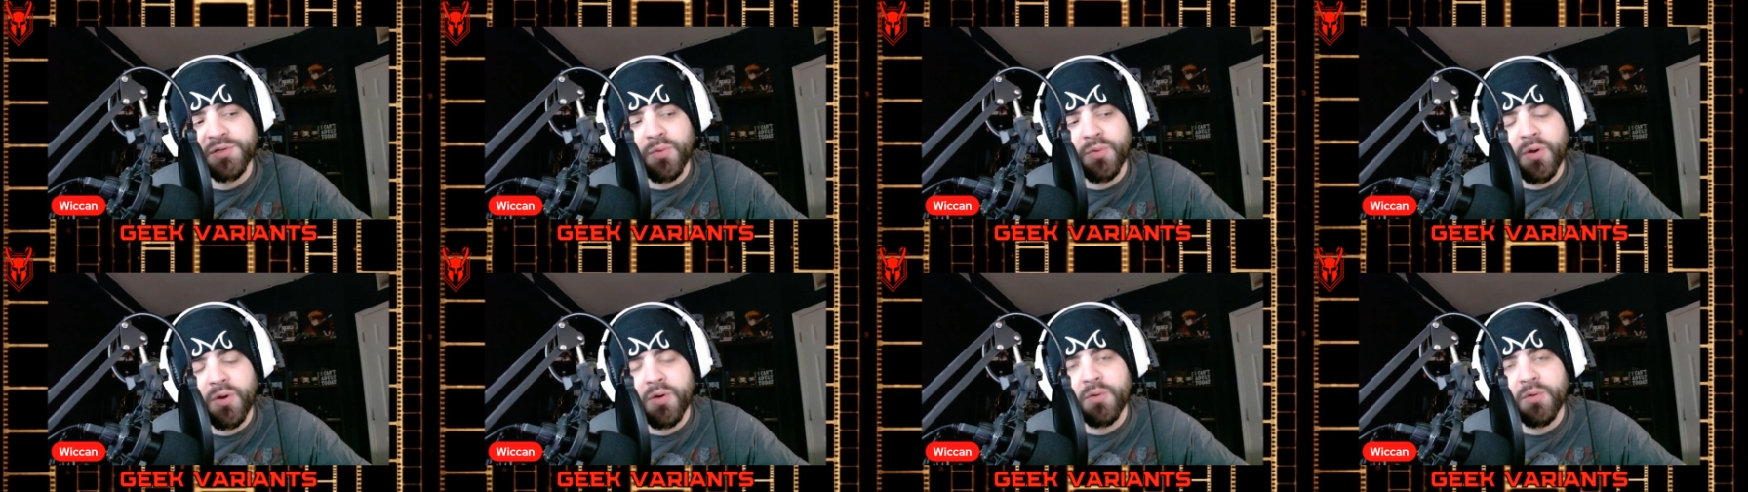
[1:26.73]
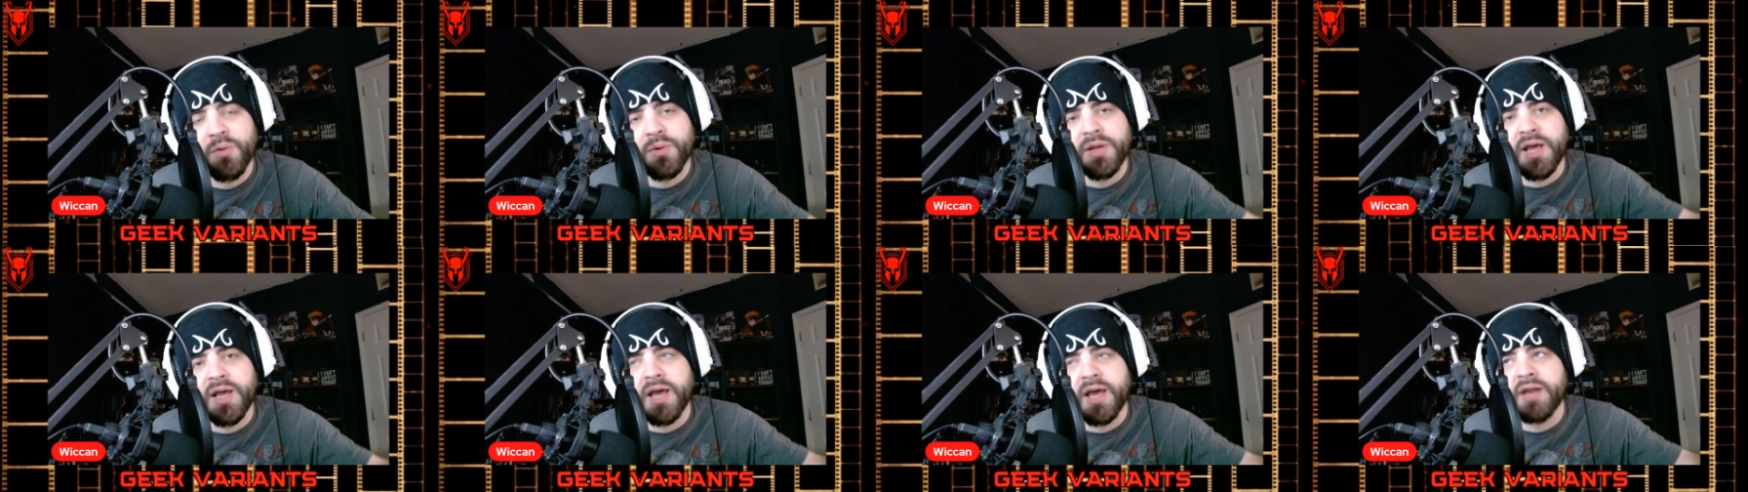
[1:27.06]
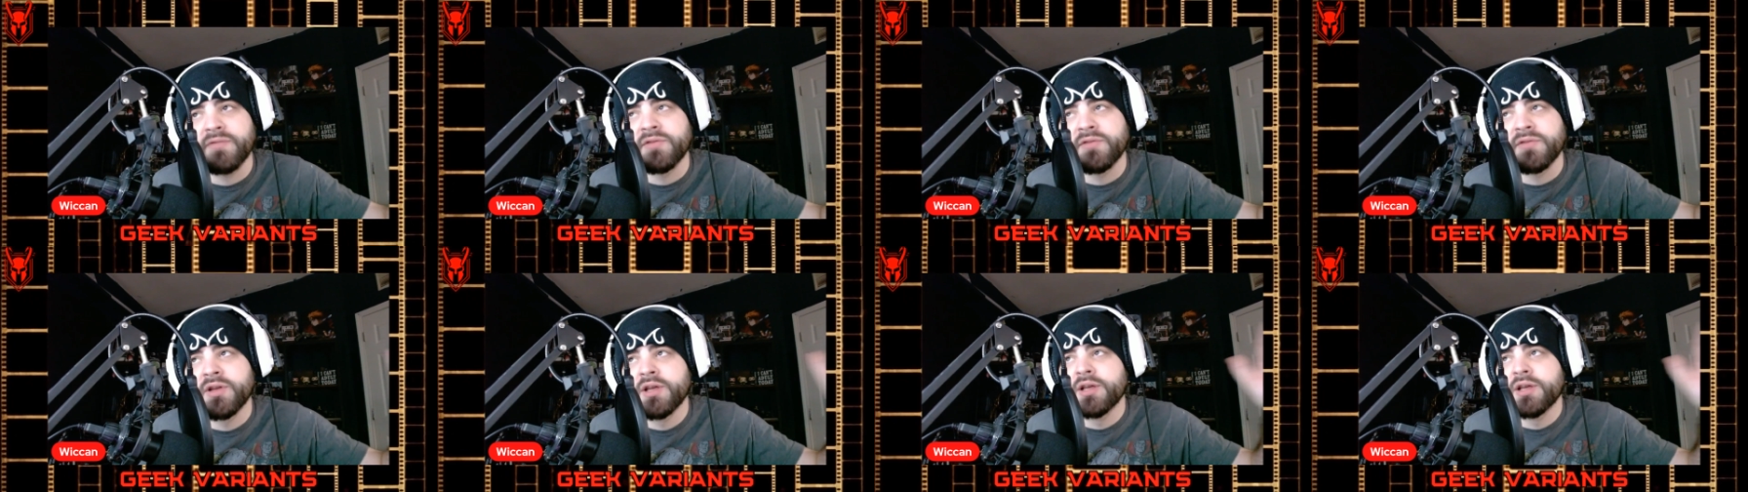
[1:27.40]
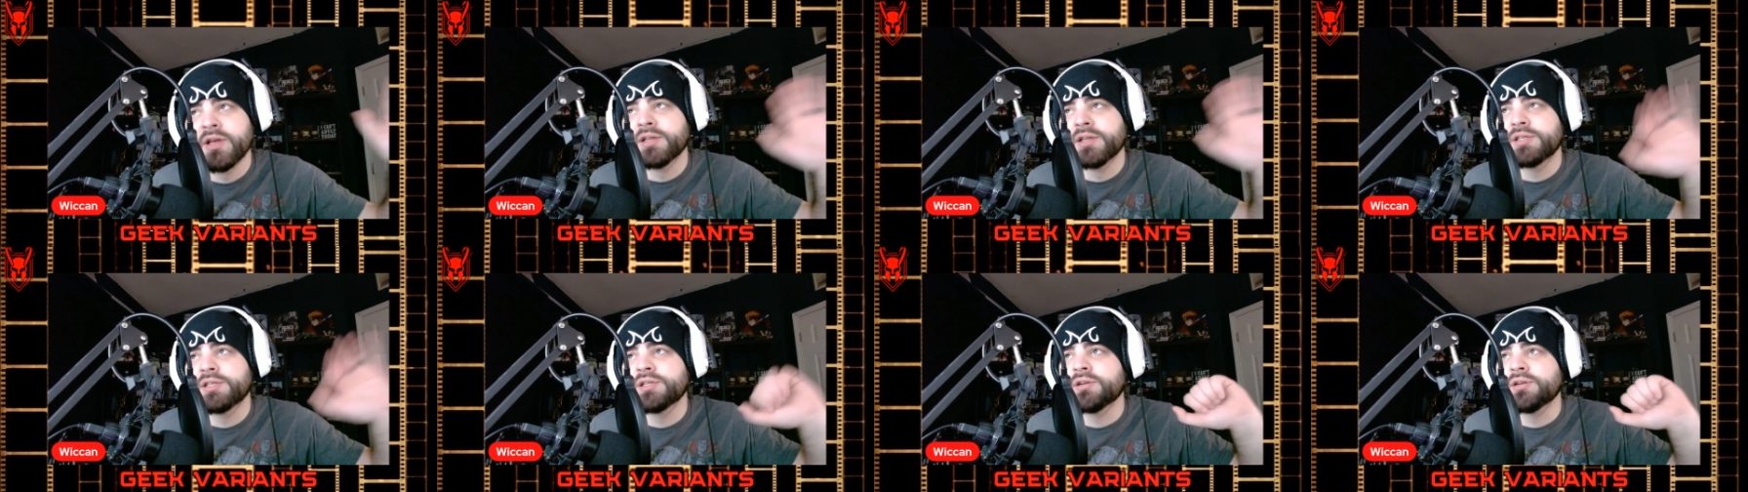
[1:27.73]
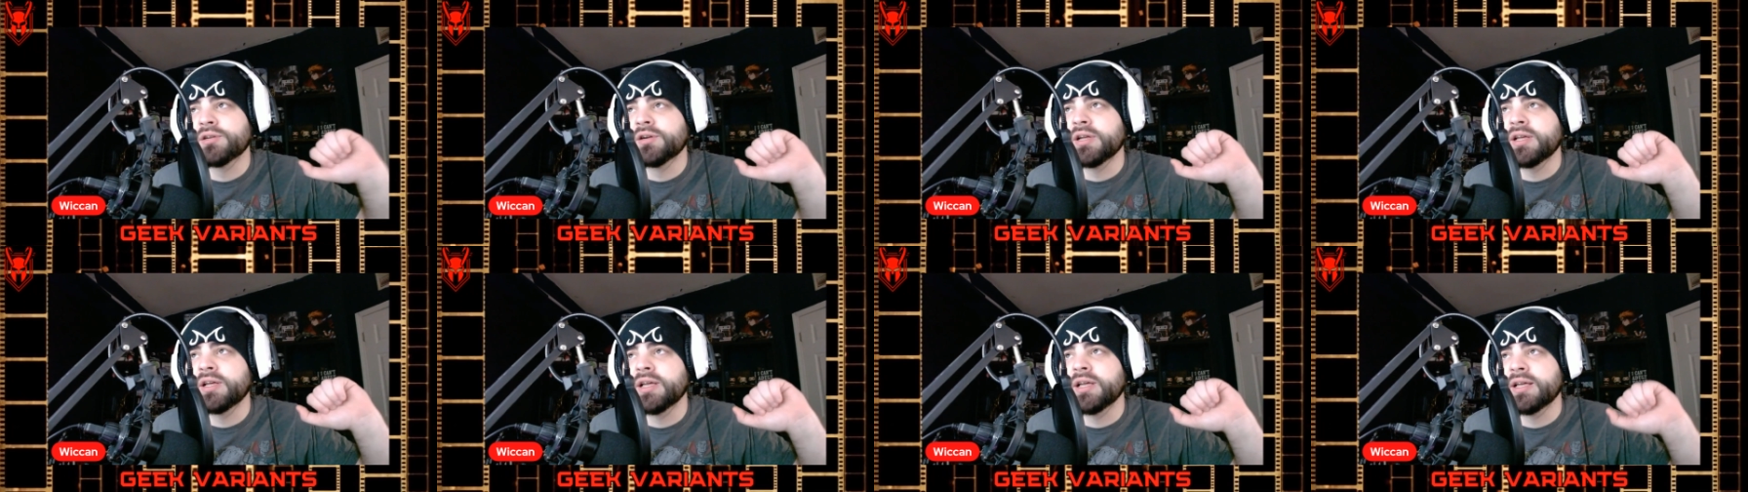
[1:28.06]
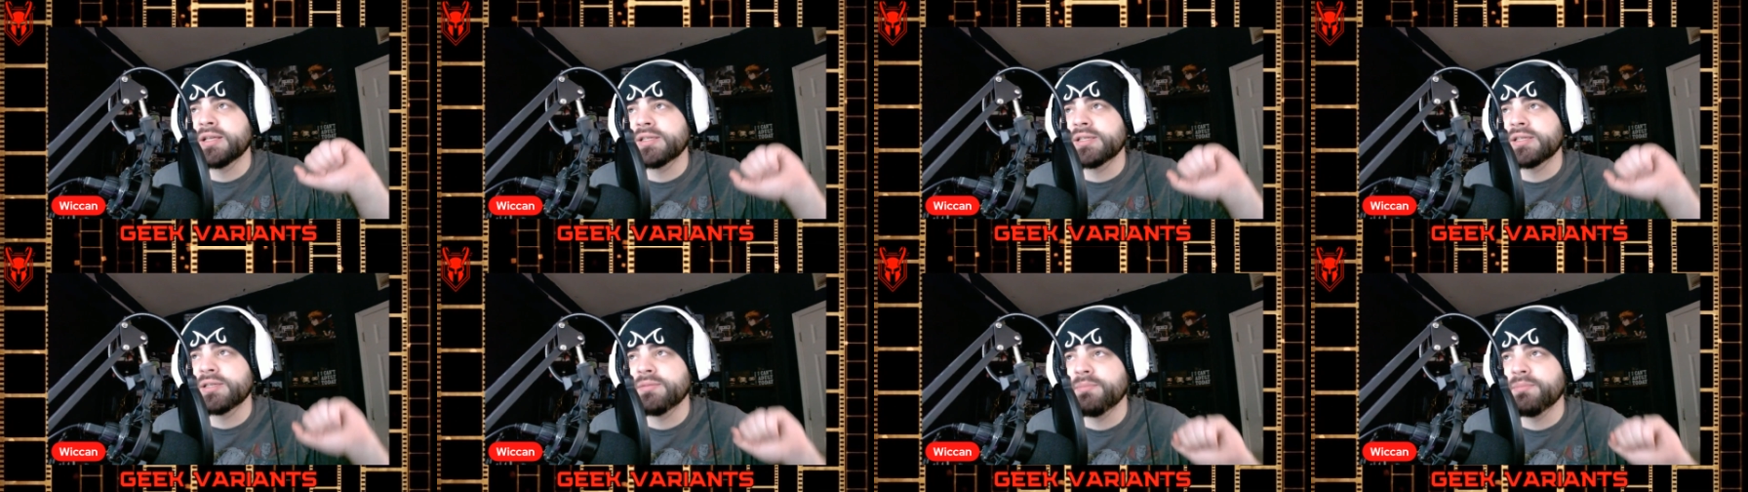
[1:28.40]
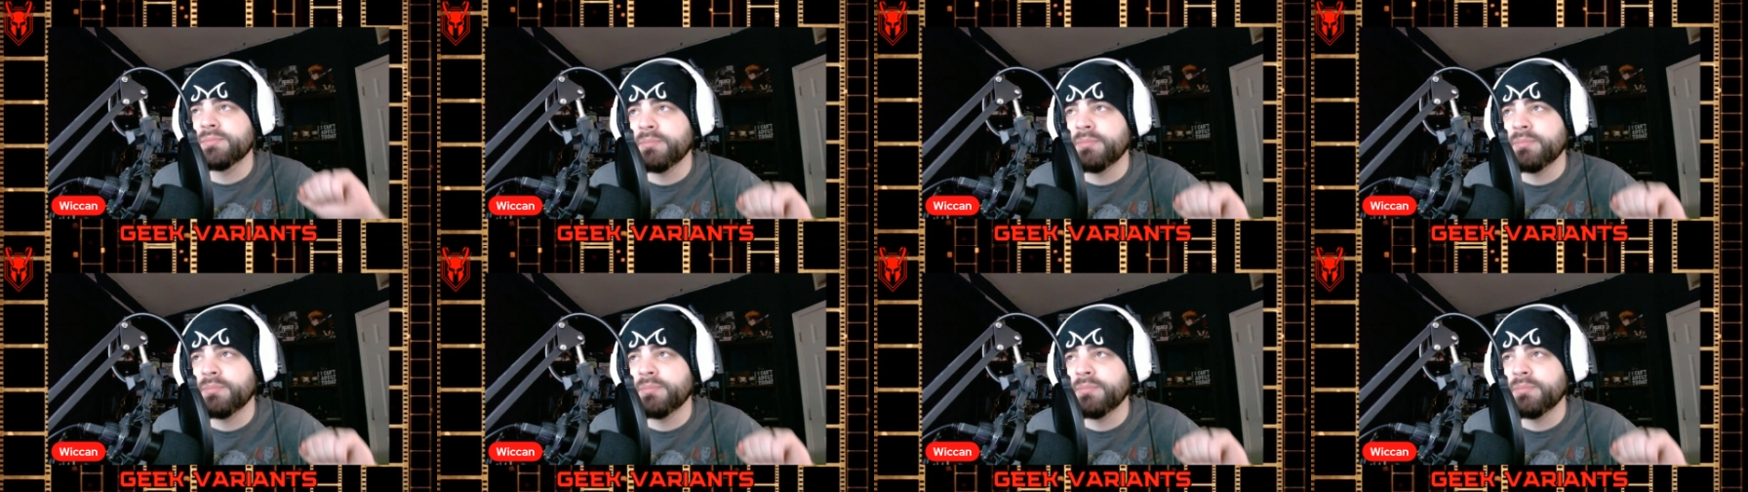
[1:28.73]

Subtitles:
road, kind of asserting his,